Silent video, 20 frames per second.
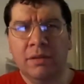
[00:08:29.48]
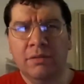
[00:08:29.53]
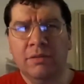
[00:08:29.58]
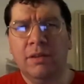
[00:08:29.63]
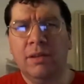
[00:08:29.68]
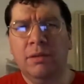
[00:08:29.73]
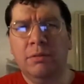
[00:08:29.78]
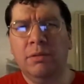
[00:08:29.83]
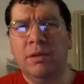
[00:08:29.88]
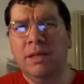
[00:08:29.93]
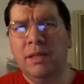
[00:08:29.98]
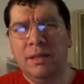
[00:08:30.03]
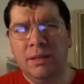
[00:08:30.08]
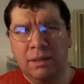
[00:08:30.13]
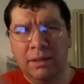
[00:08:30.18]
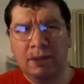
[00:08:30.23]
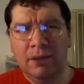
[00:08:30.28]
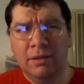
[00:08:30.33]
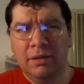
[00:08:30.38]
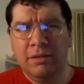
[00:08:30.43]
So
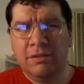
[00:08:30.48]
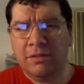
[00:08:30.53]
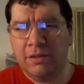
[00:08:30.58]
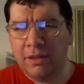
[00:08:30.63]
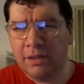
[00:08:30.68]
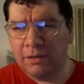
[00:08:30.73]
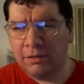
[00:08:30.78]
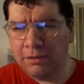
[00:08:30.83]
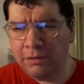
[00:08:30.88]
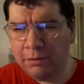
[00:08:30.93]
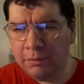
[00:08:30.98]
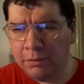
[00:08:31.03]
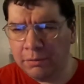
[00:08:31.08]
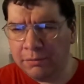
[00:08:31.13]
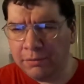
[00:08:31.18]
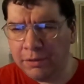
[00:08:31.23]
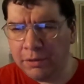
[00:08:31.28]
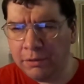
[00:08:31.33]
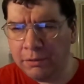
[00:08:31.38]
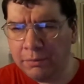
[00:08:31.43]
anyway, let's get to the
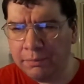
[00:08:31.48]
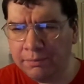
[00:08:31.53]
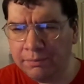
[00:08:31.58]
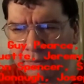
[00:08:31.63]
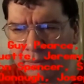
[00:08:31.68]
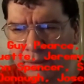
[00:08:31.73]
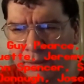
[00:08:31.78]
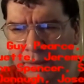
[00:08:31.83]
review.